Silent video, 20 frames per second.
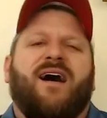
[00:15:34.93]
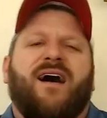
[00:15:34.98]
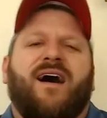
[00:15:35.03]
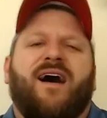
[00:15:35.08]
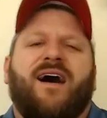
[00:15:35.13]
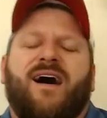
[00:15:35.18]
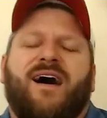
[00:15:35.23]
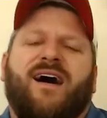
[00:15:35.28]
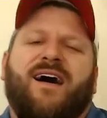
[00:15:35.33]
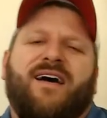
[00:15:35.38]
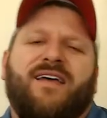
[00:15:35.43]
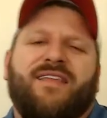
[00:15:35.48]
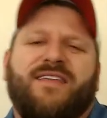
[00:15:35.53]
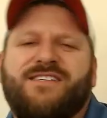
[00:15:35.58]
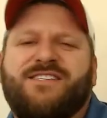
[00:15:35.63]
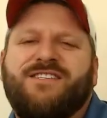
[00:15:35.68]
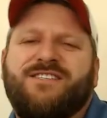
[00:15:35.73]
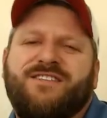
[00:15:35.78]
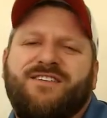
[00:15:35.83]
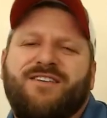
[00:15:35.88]
Uh,
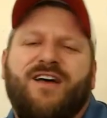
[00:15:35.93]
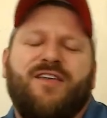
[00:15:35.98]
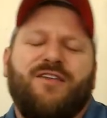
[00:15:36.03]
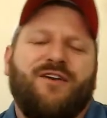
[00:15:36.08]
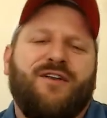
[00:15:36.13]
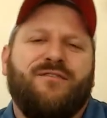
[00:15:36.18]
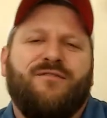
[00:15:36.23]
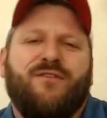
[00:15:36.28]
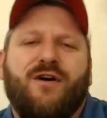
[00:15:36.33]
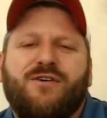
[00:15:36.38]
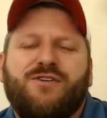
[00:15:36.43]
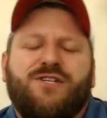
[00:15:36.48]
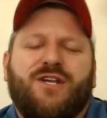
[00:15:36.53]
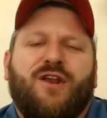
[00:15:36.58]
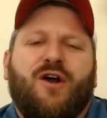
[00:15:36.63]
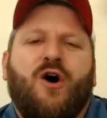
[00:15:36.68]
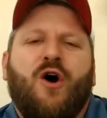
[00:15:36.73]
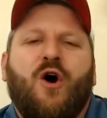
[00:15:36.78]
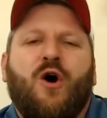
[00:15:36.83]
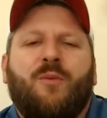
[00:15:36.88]
this is another
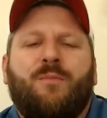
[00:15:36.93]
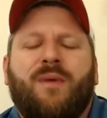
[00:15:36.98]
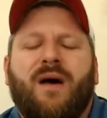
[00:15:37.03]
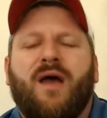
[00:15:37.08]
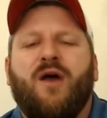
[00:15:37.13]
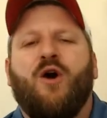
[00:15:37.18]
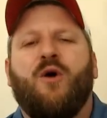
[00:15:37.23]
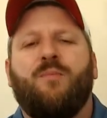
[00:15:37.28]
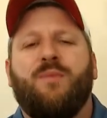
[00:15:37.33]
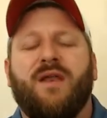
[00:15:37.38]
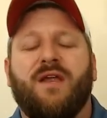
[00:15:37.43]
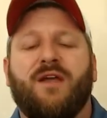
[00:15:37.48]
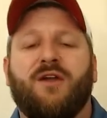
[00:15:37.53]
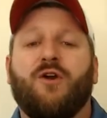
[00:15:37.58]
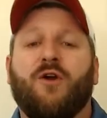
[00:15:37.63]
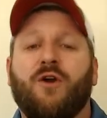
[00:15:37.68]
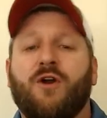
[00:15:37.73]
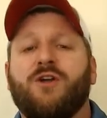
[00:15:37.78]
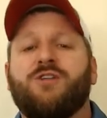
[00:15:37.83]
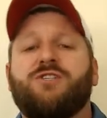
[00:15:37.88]
devotion of hope. I hope it
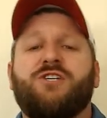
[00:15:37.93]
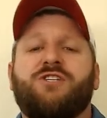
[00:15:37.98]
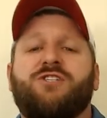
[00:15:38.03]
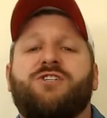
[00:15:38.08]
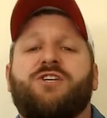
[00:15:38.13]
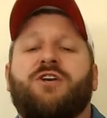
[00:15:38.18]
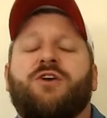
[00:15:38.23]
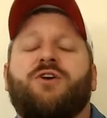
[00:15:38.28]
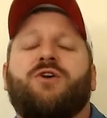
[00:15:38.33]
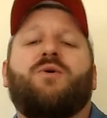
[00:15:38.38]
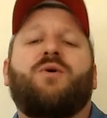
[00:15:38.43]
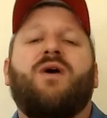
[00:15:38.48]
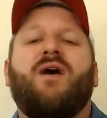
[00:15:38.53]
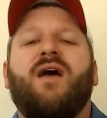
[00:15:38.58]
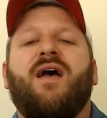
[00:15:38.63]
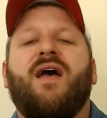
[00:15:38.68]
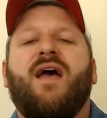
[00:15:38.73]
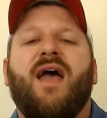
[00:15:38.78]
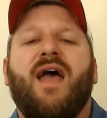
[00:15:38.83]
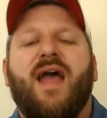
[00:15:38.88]
encourages you
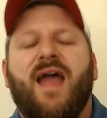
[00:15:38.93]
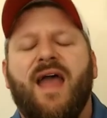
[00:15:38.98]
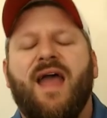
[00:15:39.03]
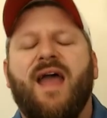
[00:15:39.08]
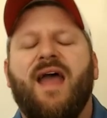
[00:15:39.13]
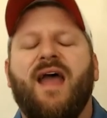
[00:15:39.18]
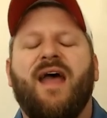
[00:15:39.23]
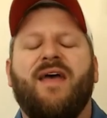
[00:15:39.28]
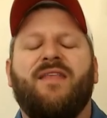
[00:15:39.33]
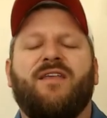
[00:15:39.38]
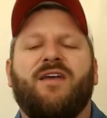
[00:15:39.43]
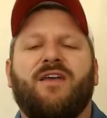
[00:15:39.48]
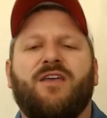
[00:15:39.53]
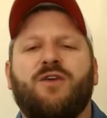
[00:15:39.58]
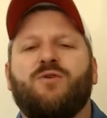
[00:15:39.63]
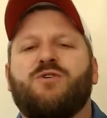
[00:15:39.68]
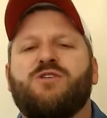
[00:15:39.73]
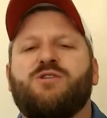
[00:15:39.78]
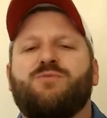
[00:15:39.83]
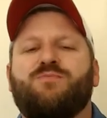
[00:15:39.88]
and that
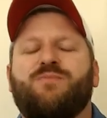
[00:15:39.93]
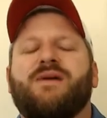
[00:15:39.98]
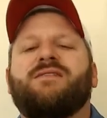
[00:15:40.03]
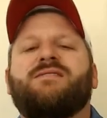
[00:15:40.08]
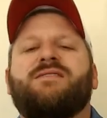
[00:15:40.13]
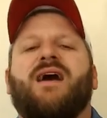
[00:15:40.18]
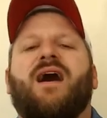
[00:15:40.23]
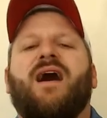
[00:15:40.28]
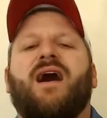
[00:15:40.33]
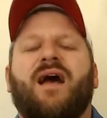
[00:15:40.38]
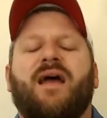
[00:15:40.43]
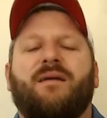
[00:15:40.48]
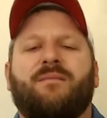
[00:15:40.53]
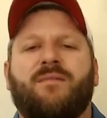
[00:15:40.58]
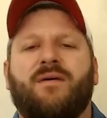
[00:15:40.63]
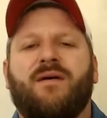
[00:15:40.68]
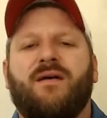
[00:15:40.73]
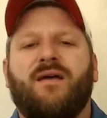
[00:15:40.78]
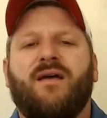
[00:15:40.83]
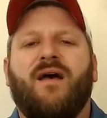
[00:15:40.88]
you'll spend time
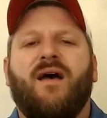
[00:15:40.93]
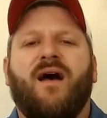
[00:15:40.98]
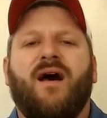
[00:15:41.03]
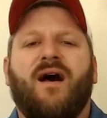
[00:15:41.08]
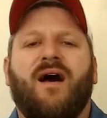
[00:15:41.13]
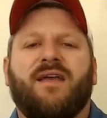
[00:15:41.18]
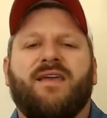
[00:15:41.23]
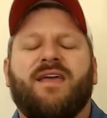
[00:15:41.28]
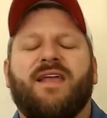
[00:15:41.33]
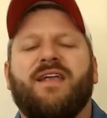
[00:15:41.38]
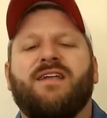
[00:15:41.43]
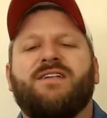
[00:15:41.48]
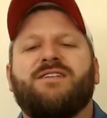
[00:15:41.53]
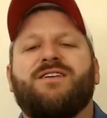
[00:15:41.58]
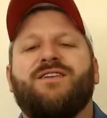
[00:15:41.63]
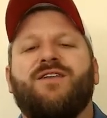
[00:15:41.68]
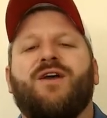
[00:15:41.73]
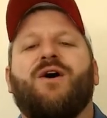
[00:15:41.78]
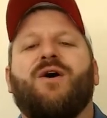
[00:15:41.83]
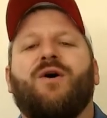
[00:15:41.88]
getting
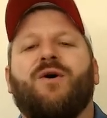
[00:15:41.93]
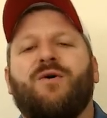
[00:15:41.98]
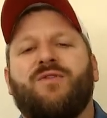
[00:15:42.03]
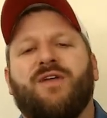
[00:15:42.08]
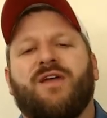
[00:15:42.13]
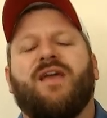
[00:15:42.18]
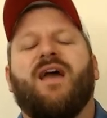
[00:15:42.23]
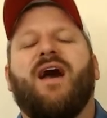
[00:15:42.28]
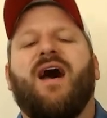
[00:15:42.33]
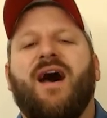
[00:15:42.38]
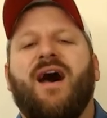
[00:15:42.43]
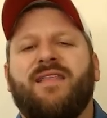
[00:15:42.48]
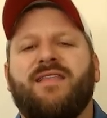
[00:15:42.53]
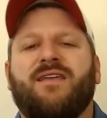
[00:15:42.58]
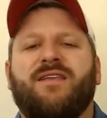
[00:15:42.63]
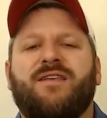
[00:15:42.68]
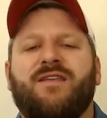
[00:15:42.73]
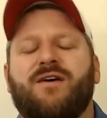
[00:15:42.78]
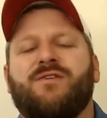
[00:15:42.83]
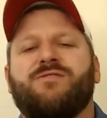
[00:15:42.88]
to know the God
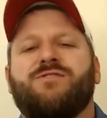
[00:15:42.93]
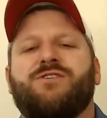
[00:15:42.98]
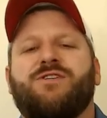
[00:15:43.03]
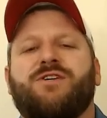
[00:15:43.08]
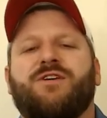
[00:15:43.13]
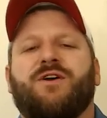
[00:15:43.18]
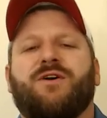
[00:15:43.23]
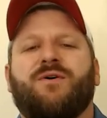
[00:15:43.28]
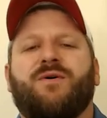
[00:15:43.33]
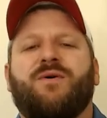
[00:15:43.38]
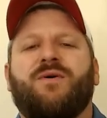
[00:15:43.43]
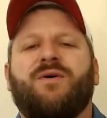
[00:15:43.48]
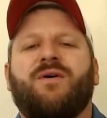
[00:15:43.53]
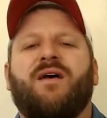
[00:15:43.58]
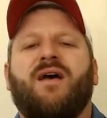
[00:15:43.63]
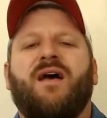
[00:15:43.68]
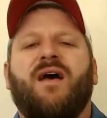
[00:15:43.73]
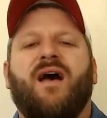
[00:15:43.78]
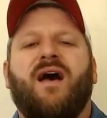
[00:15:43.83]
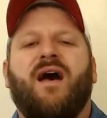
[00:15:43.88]
that knows you.
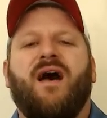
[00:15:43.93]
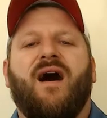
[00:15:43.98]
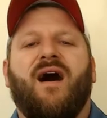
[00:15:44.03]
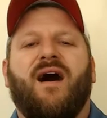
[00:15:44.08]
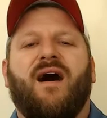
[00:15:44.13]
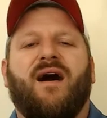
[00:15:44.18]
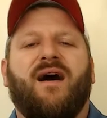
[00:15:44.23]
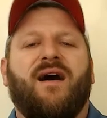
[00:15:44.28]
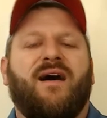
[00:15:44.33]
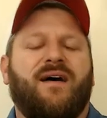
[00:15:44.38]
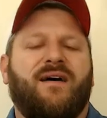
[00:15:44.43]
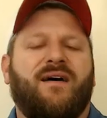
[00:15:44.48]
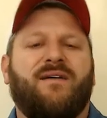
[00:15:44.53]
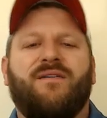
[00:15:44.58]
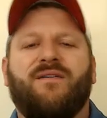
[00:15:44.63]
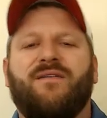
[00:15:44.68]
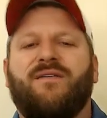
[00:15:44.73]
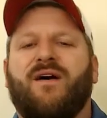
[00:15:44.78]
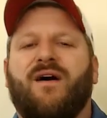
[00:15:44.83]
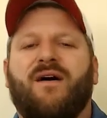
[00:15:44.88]
Uh,
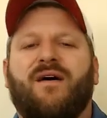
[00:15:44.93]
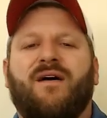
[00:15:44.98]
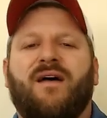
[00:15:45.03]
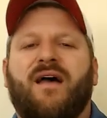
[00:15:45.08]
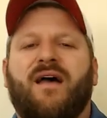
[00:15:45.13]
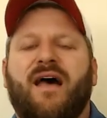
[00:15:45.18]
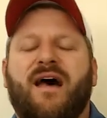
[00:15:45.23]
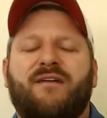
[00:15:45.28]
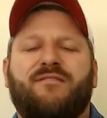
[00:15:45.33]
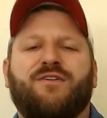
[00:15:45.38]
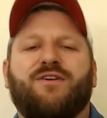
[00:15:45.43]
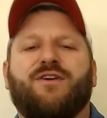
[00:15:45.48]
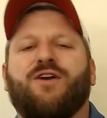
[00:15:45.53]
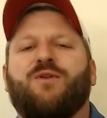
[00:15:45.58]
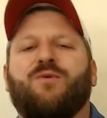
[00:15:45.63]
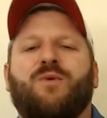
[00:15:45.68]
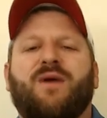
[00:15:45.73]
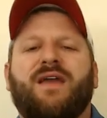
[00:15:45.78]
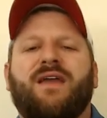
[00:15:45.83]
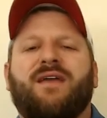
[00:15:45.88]
have a
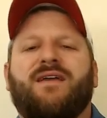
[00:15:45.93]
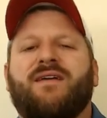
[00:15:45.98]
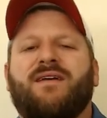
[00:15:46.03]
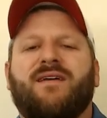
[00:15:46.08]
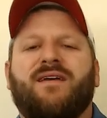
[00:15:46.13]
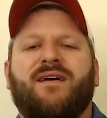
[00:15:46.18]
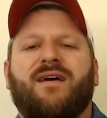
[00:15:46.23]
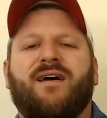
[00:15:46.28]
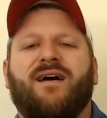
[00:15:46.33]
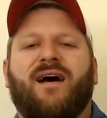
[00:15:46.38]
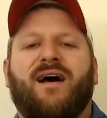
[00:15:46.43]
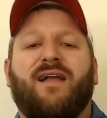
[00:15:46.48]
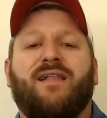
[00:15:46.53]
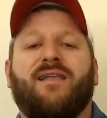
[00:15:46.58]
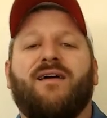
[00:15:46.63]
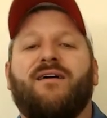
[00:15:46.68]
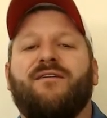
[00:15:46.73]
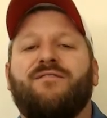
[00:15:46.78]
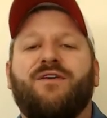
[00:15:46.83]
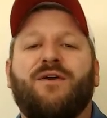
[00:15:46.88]
good week. I
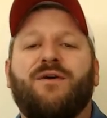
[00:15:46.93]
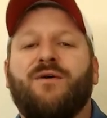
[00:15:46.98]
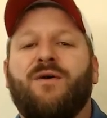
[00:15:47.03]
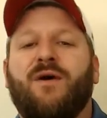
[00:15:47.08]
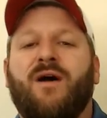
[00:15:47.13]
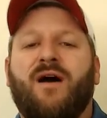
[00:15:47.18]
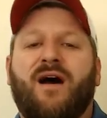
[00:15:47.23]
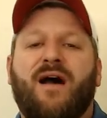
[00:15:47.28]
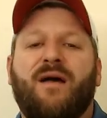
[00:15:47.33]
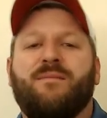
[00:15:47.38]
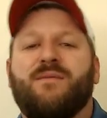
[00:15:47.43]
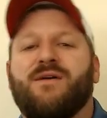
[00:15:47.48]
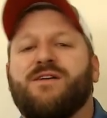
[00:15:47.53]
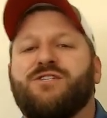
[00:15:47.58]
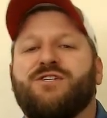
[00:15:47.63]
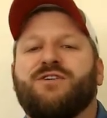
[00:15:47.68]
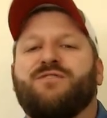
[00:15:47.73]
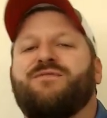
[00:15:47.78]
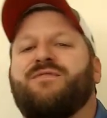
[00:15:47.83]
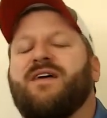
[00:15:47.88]
love you. I
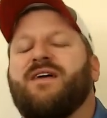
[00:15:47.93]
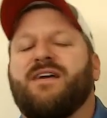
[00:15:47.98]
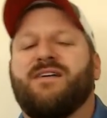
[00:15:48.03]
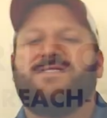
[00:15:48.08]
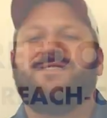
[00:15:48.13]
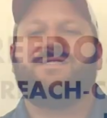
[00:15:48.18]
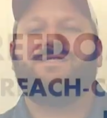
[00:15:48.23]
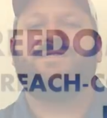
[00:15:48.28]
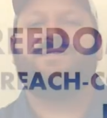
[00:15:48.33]
miss your face.